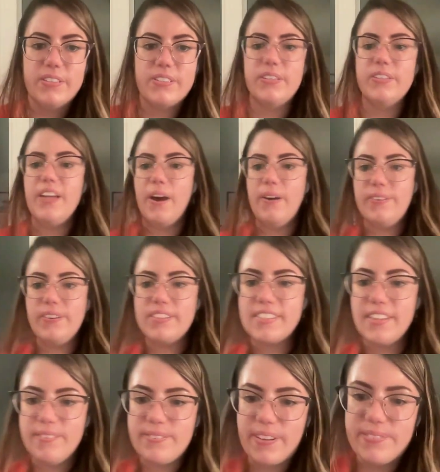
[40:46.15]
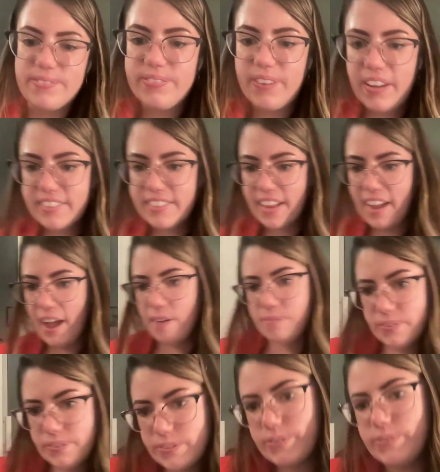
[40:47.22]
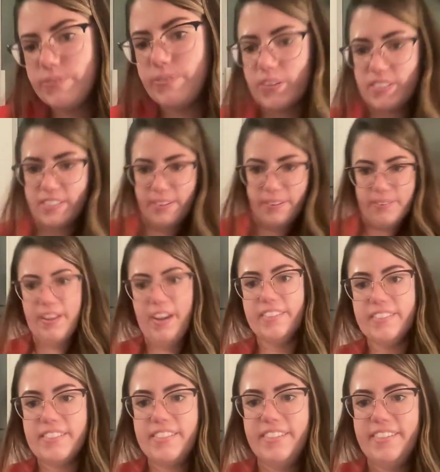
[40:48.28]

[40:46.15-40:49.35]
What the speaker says: So that was something fun that happened to VoxCell, yes.